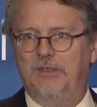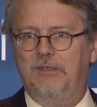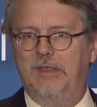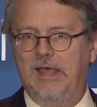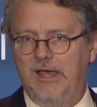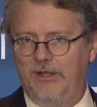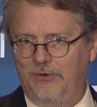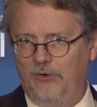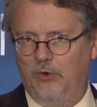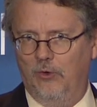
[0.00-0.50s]

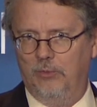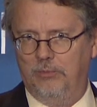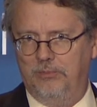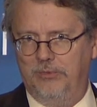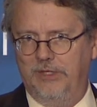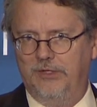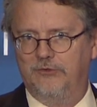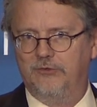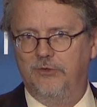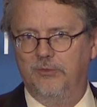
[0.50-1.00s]
that hope
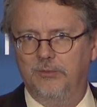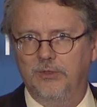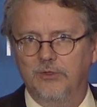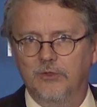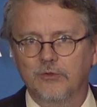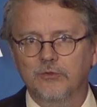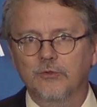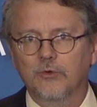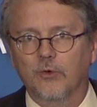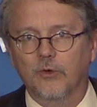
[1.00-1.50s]
needs to be
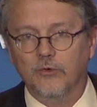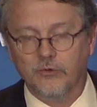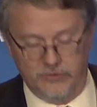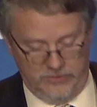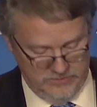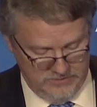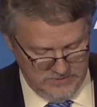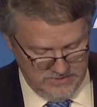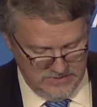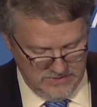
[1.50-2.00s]
the source
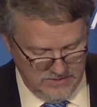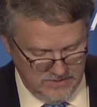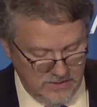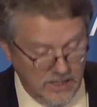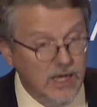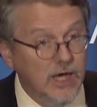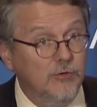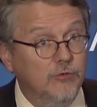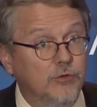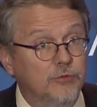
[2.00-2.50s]

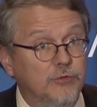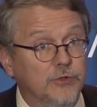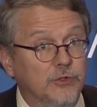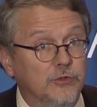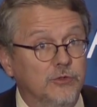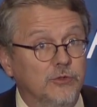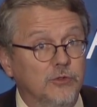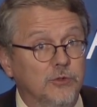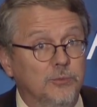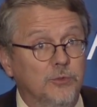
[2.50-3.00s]
of a
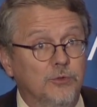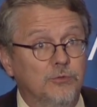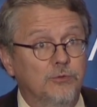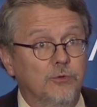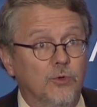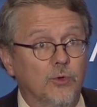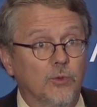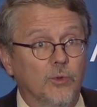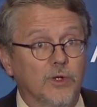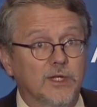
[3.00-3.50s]
vision to move
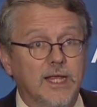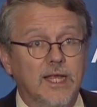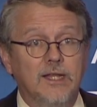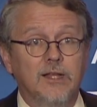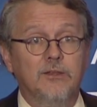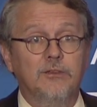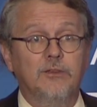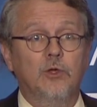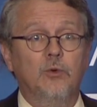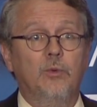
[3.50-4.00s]
forward. And
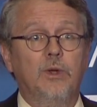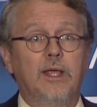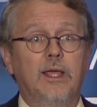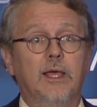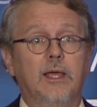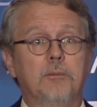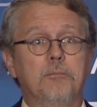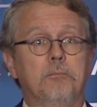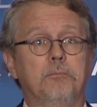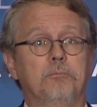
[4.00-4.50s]
I think we
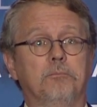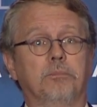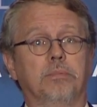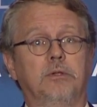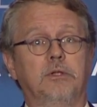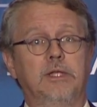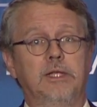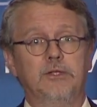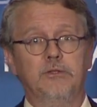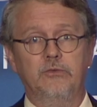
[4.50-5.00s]
had
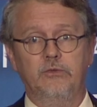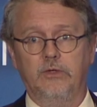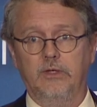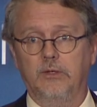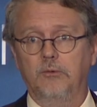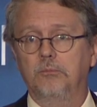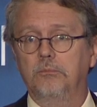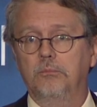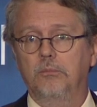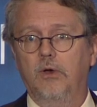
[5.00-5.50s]

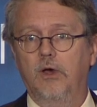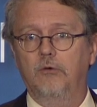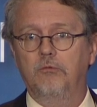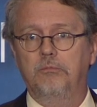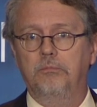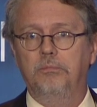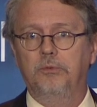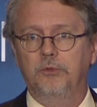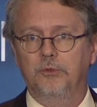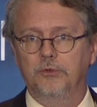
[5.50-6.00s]
plenty of
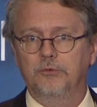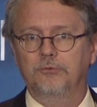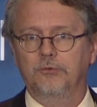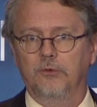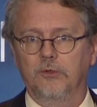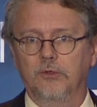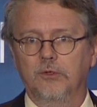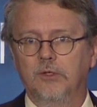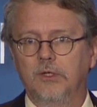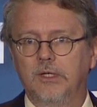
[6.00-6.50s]

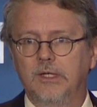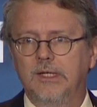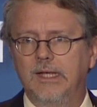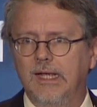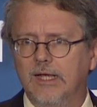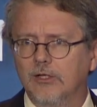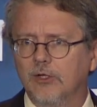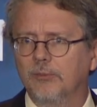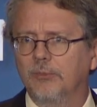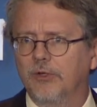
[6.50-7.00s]
beautiful
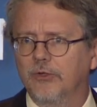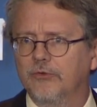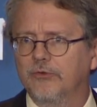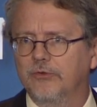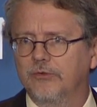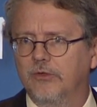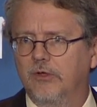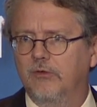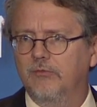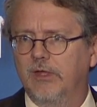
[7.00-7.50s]

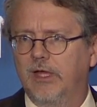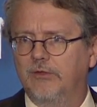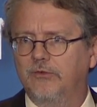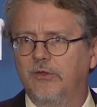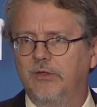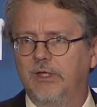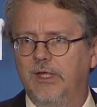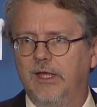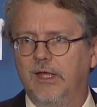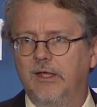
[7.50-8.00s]
elements of that
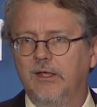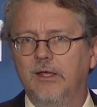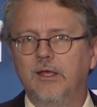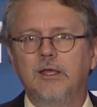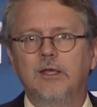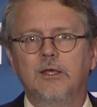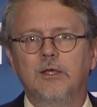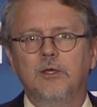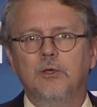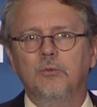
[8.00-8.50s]
today.
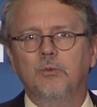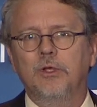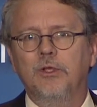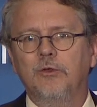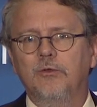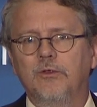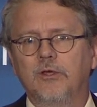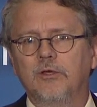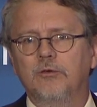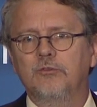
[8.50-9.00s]
When
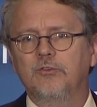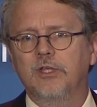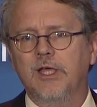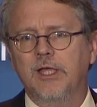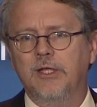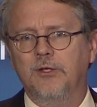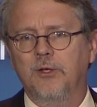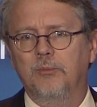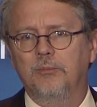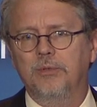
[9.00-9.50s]
you think of
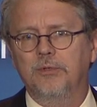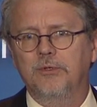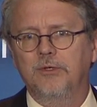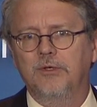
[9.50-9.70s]
Zainab